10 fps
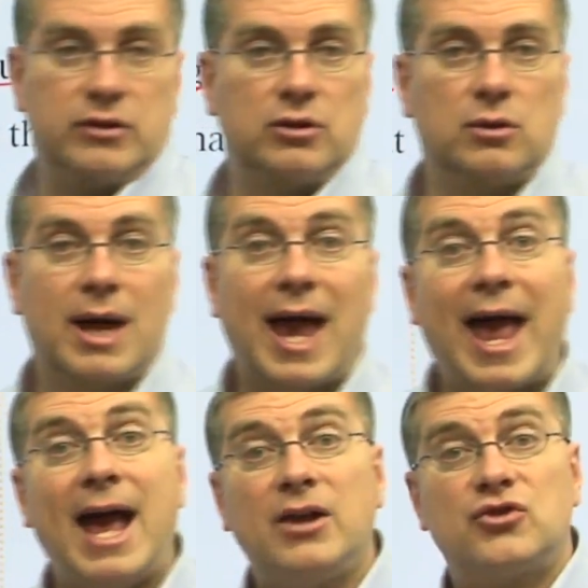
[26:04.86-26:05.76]
do.
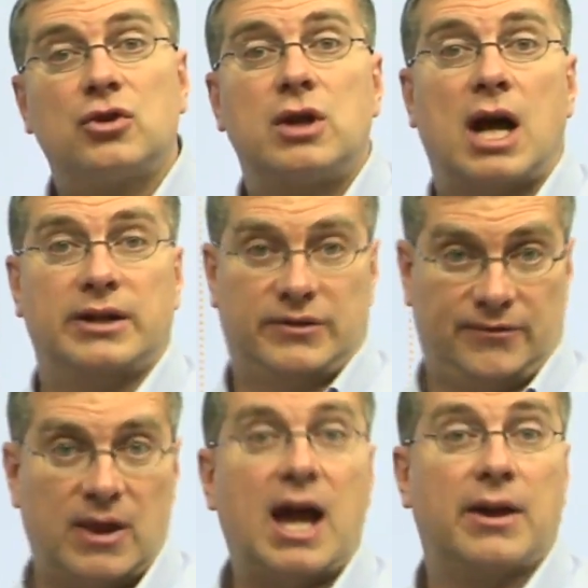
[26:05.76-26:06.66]
Astronauts
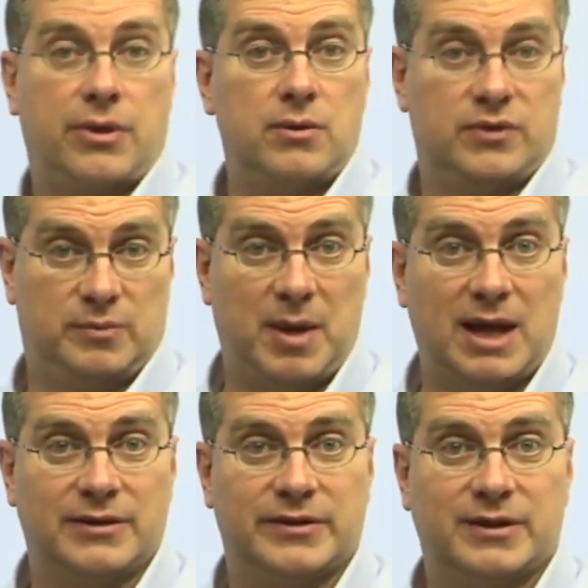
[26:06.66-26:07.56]
fly through
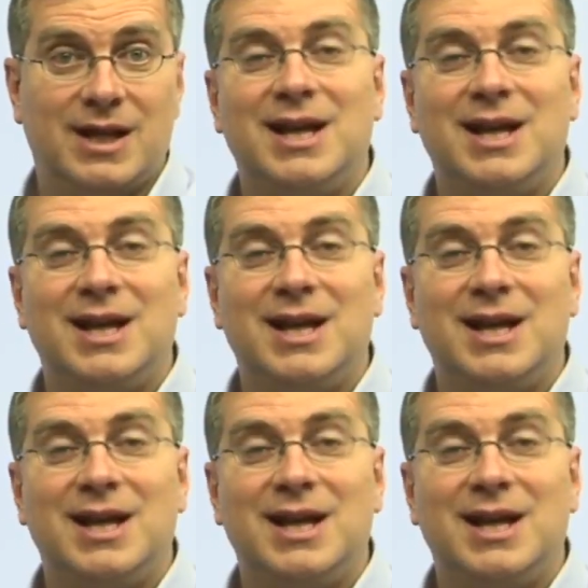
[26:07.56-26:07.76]
space.